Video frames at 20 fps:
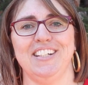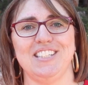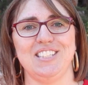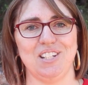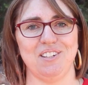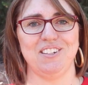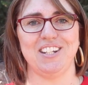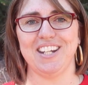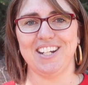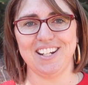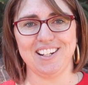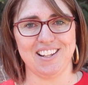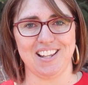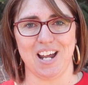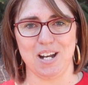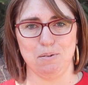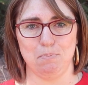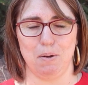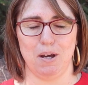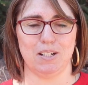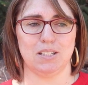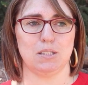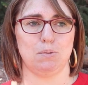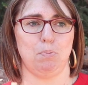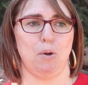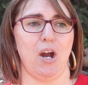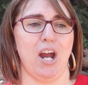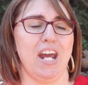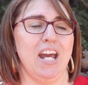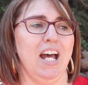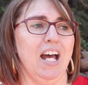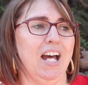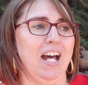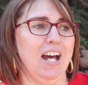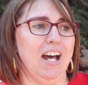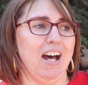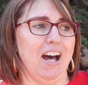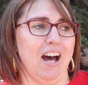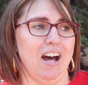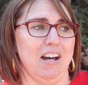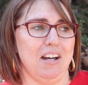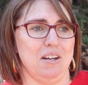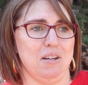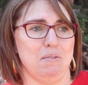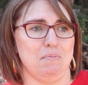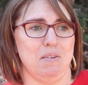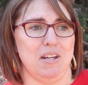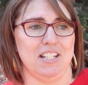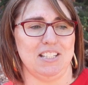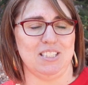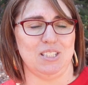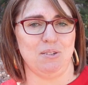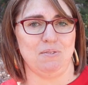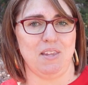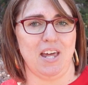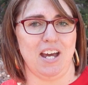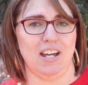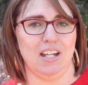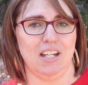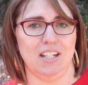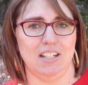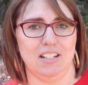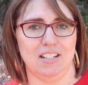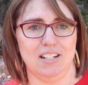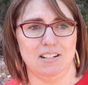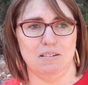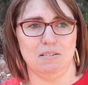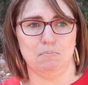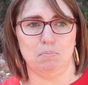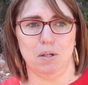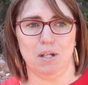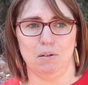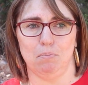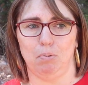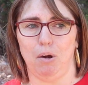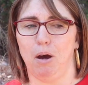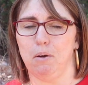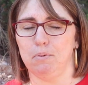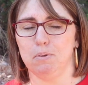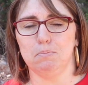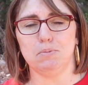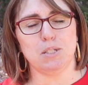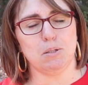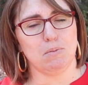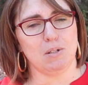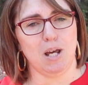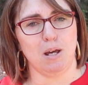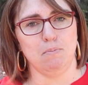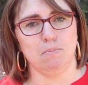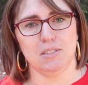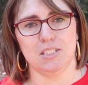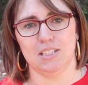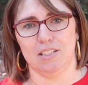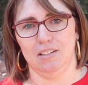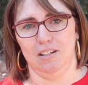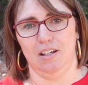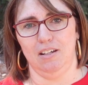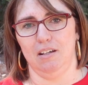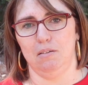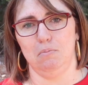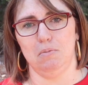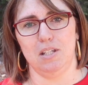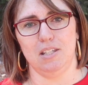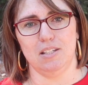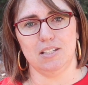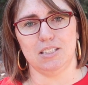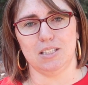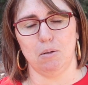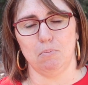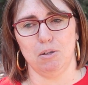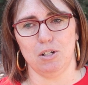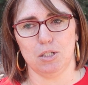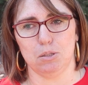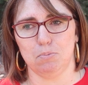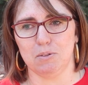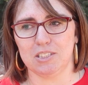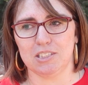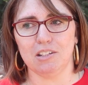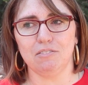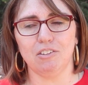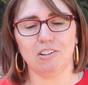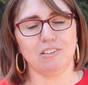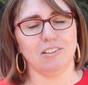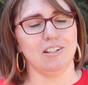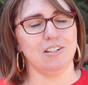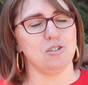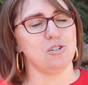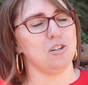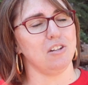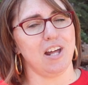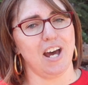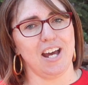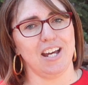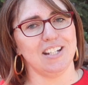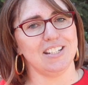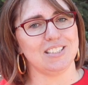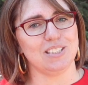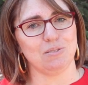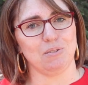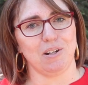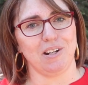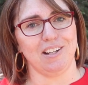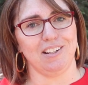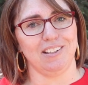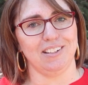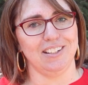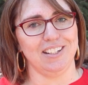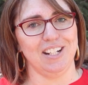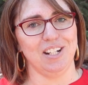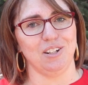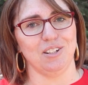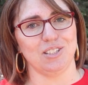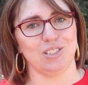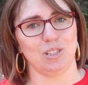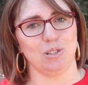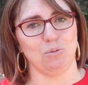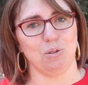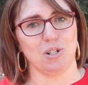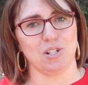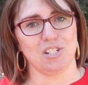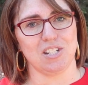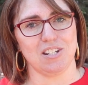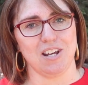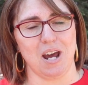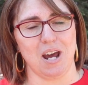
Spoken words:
So I needed a lot of bug spray. And so that can be a problem sometimes in the summer, specifically July is what I hear is the worst